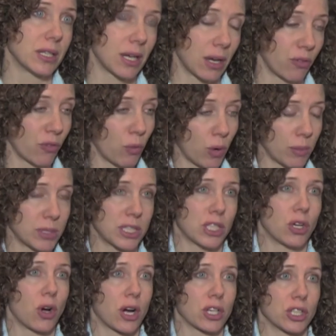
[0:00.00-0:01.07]
a form to the
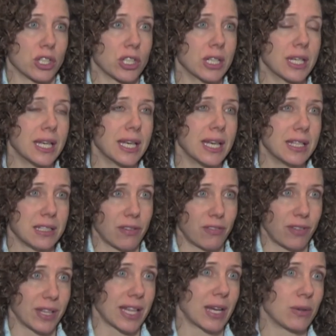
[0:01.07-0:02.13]
doctor to
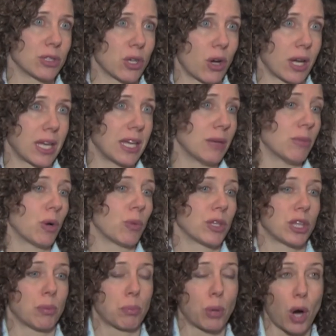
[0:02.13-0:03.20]
fill out talking about
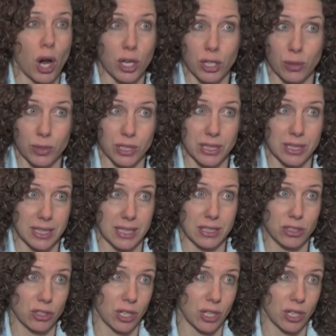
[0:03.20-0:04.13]
what the prognosis is.